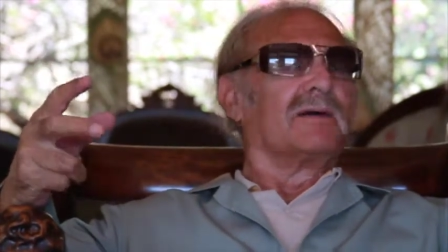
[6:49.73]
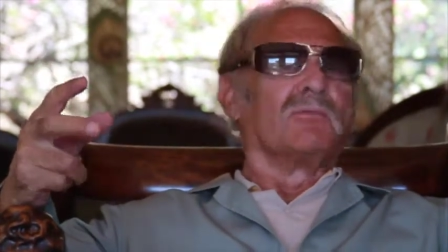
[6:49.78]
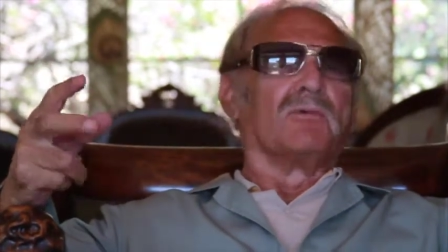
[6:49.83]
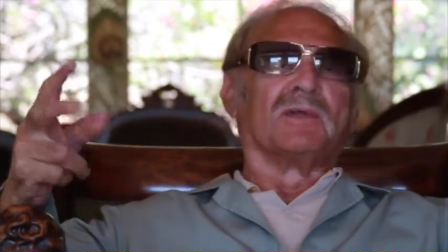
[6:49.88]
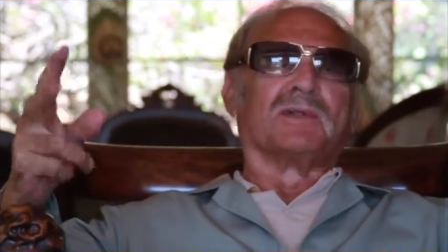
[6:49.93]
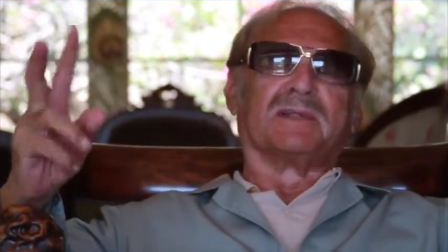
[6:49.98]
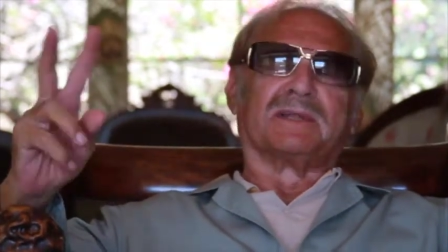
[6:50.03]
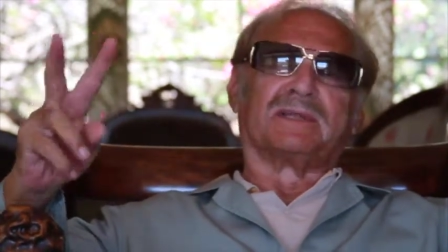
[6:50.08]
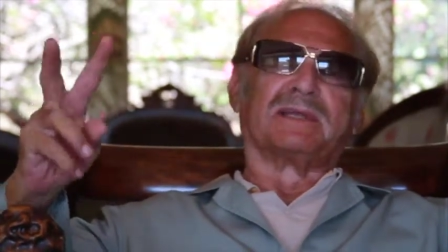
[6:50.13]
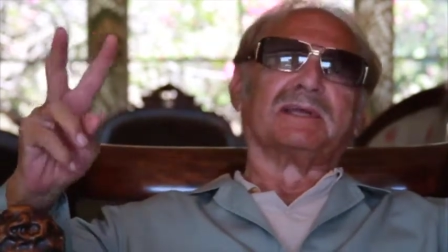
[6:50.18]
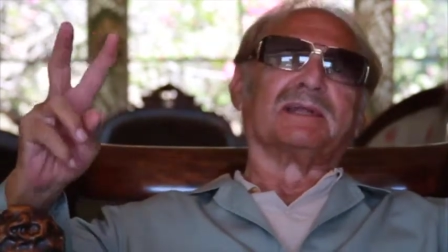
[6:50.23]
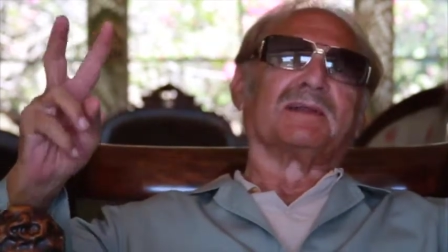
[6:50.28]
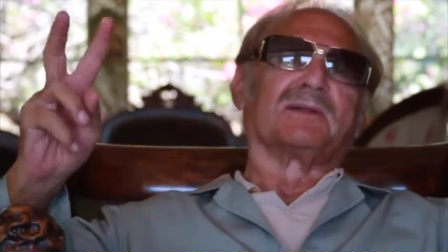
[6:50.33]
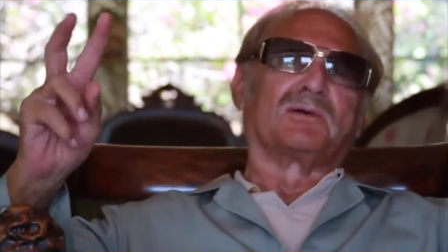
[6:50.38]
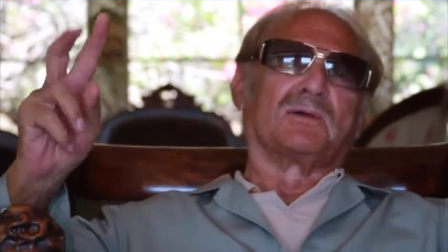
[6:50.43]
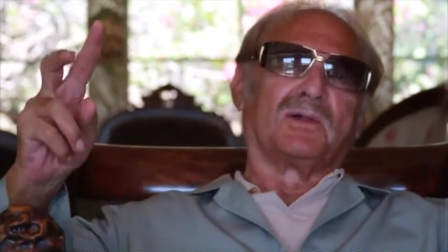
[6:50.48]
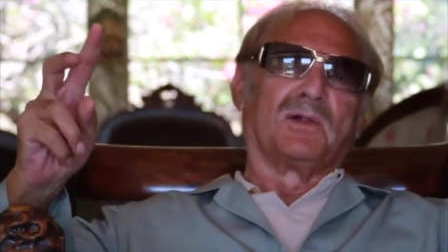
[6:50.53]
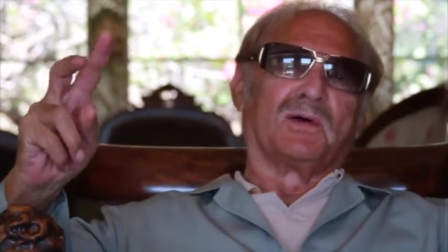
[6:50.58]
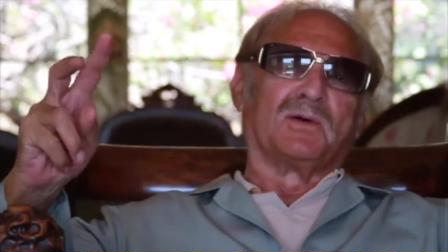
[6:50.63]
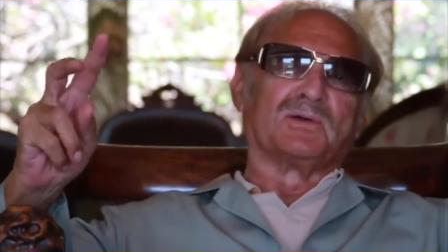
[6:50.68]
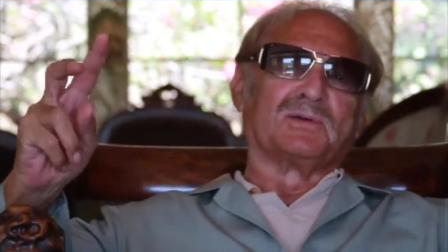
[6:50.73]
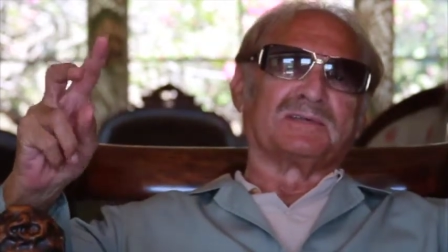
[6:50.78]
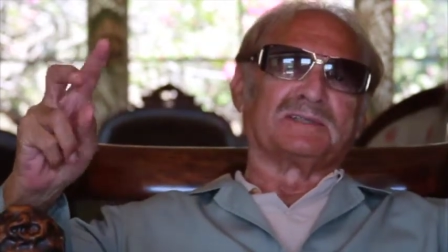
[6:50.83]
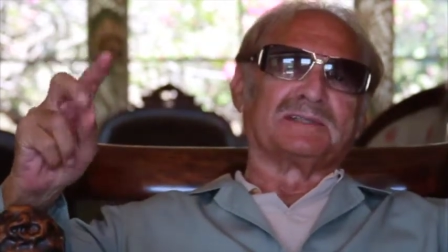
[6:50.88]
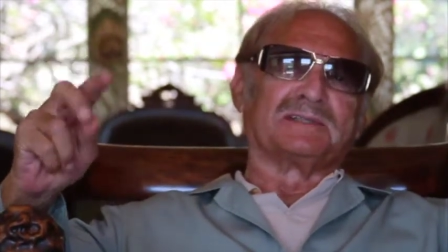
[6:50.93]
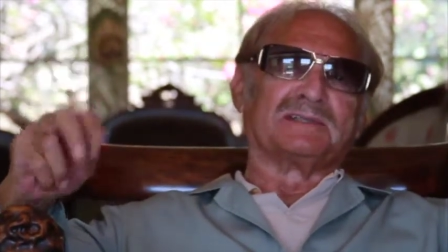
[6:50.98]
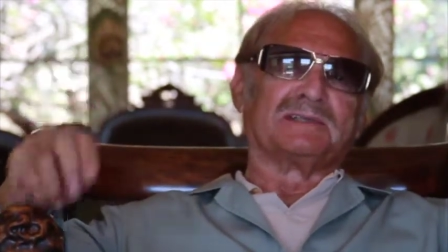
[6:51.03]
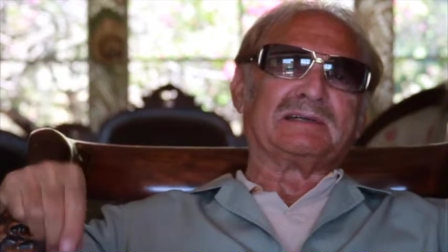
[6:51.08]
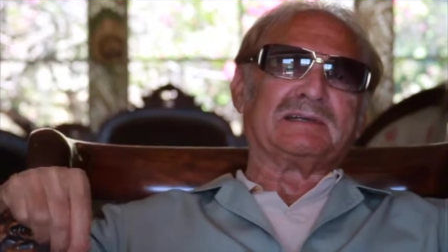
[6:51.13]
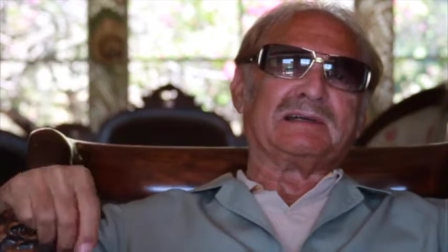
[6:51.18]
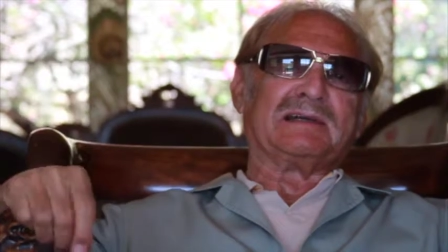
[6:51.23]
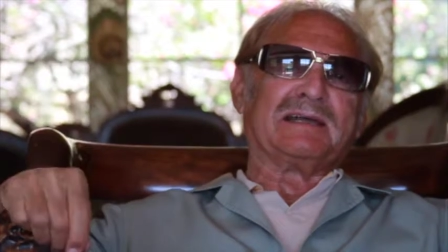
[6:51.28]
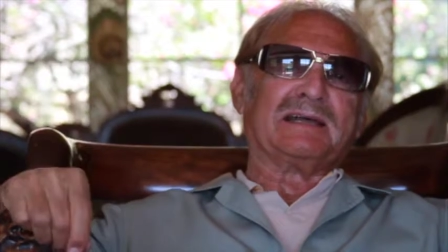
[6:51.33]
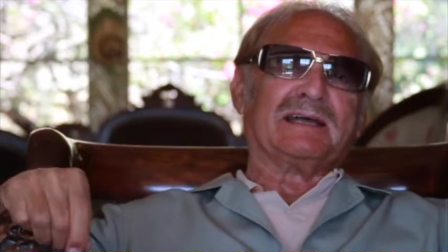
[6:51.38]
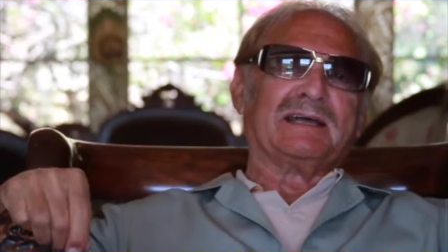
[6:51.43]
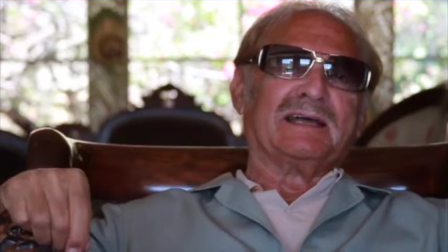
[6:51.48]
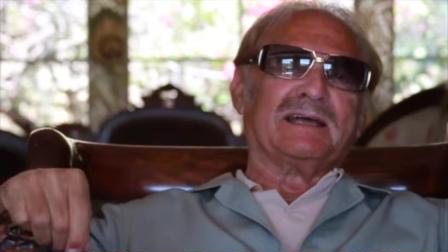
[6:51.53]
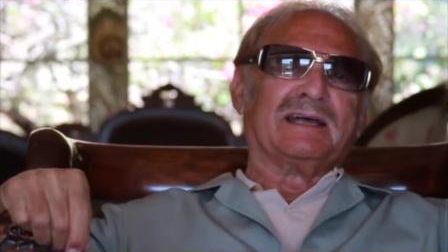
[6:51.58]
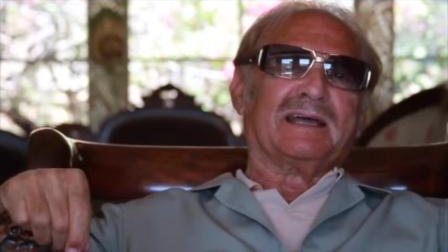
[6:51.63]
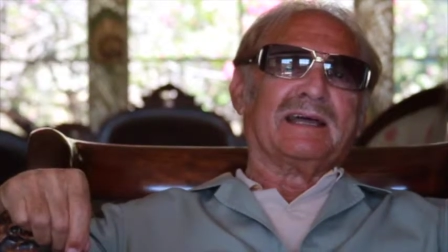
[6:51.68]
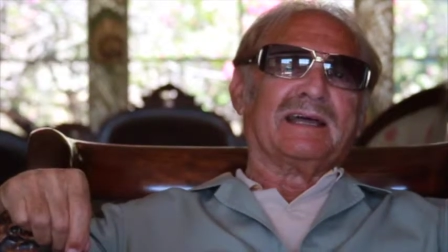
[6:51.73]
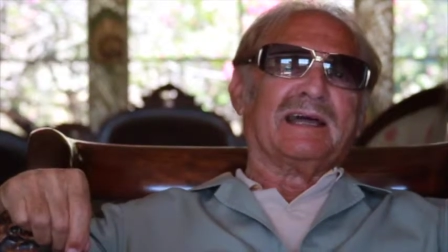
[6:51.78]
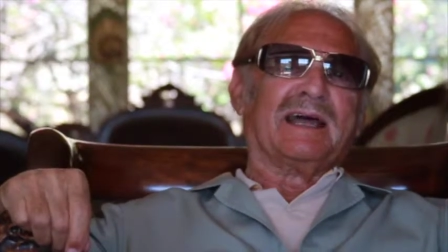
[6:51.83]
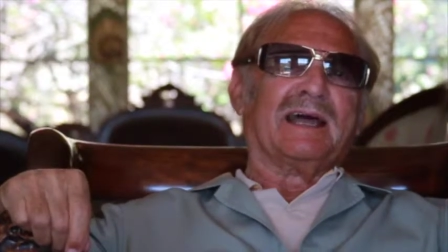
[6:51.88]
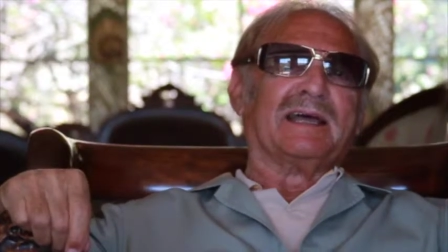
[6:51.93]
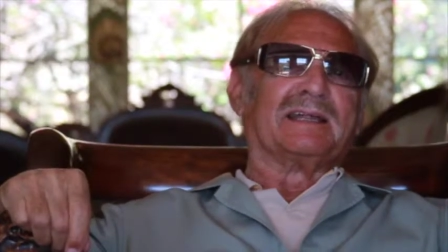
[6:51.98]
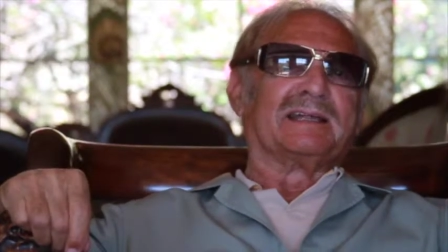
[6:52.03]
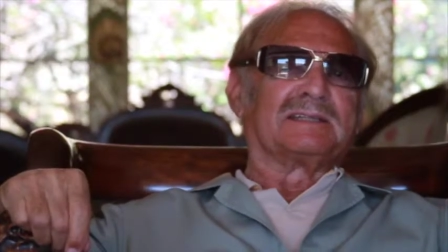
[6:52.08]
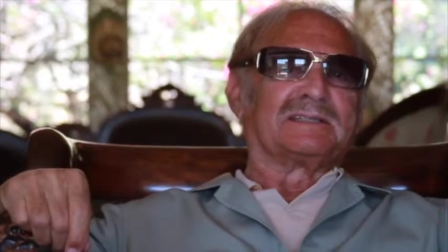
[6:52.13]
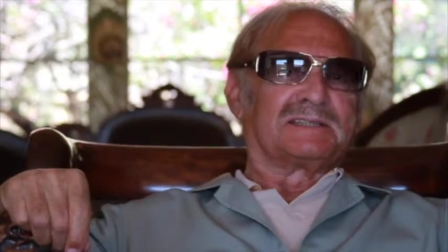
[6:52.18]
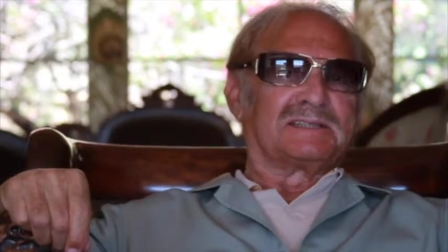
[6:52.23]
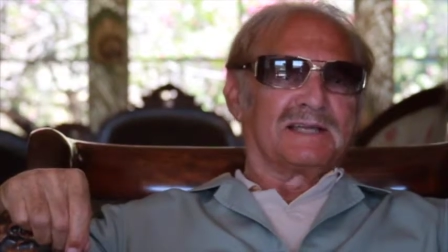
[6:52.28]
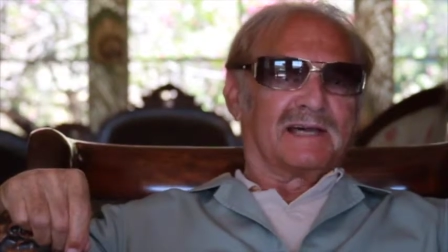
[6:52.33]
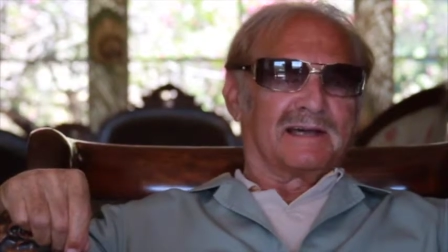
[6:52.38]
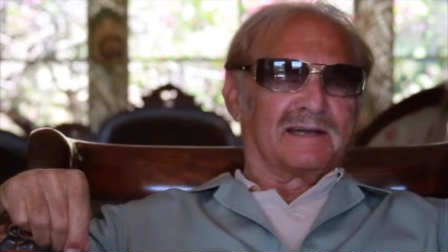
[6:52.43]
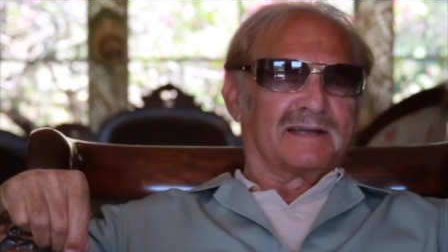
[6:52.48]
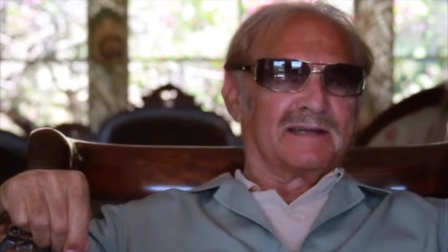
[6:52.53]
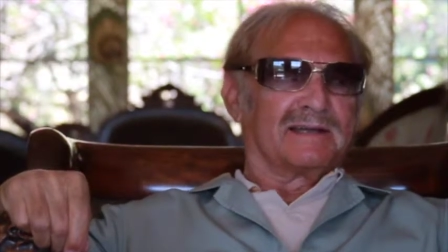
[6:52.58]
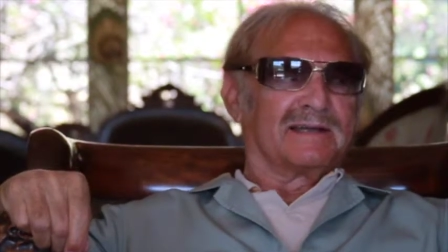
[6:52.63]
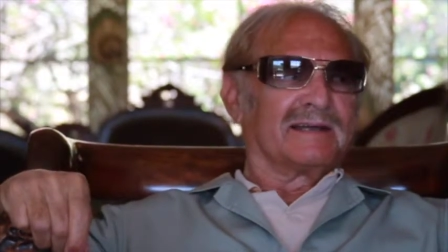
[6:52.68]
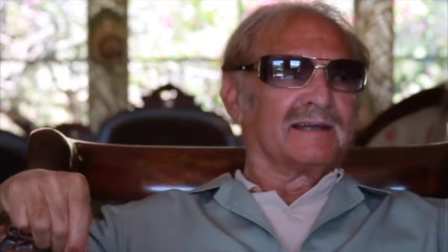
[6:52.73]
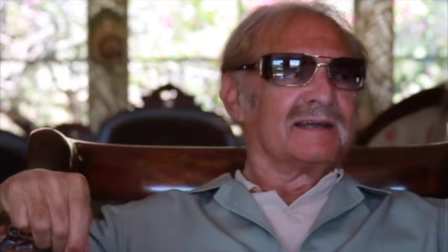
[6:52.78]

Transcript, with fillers: when the deal closed. And it stuck.